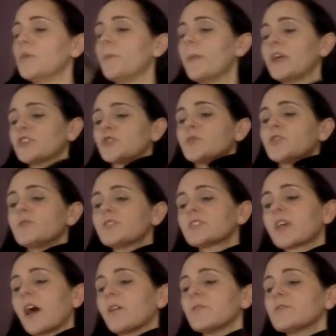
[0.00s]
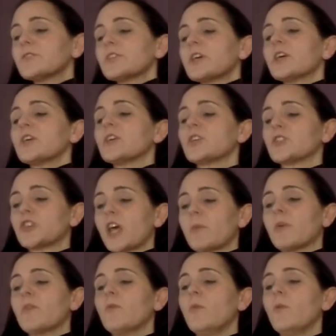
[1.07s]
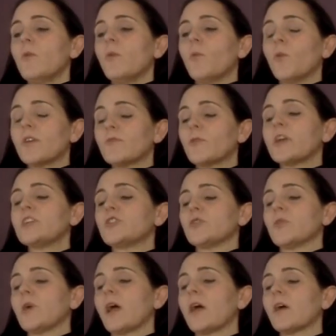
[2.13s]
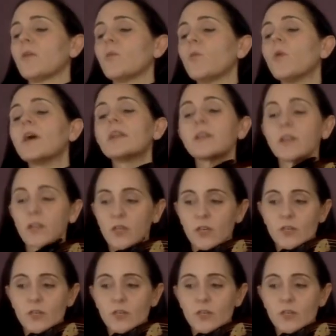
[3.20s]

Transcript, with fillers: Make sure we're doing staccatos. Shadow 142 and 1,